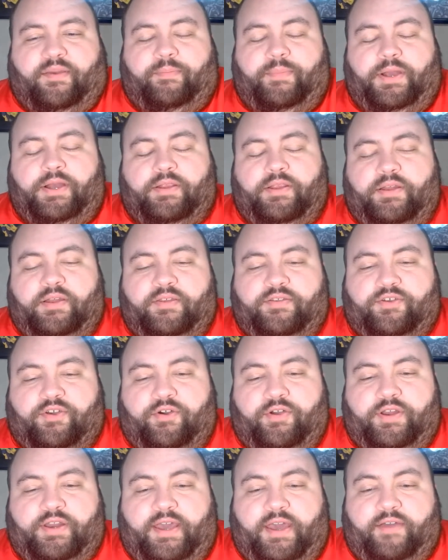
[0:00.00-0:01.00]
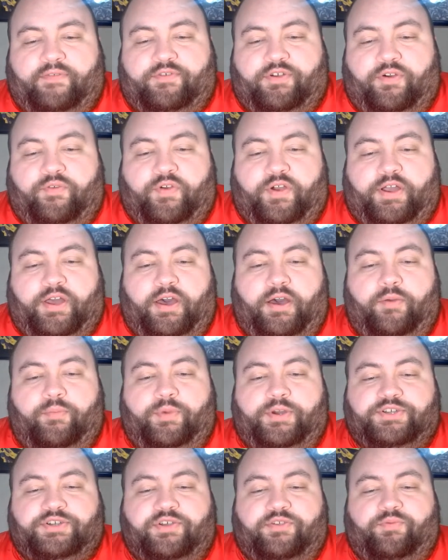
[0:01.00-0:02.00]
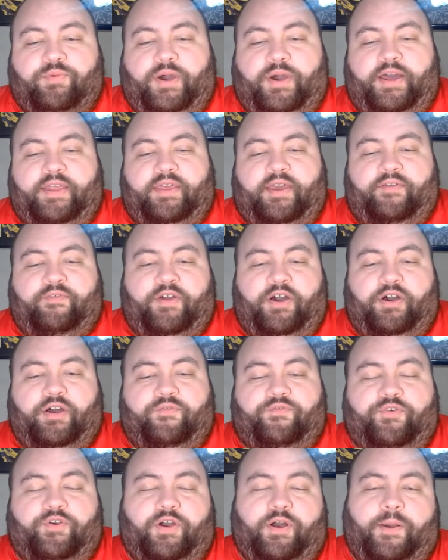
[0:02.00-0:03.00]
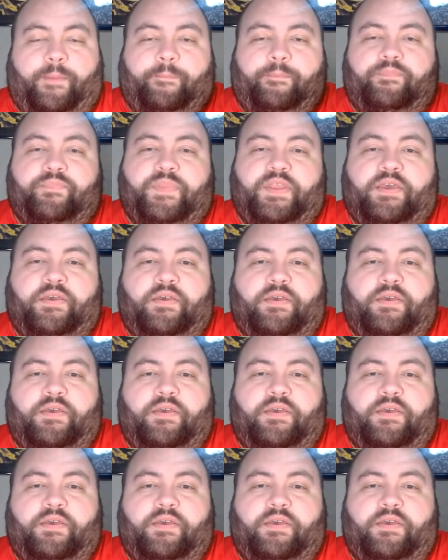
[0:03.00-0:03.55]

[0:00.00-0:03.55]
that Maryland is going to have to overcome, which is why they've gone from,